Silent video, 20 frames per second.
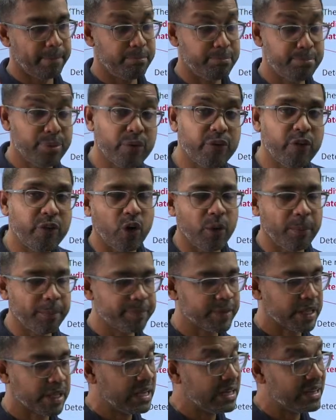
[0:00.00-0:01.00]
performed
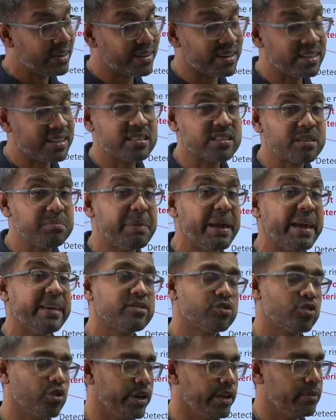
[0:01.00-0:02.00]

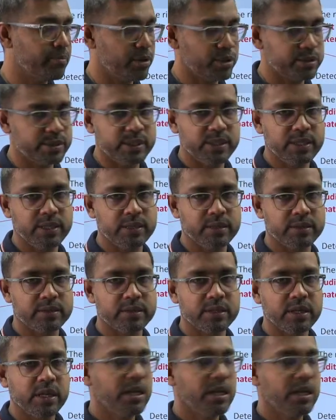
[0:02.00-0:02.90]
risk-based audit procedures.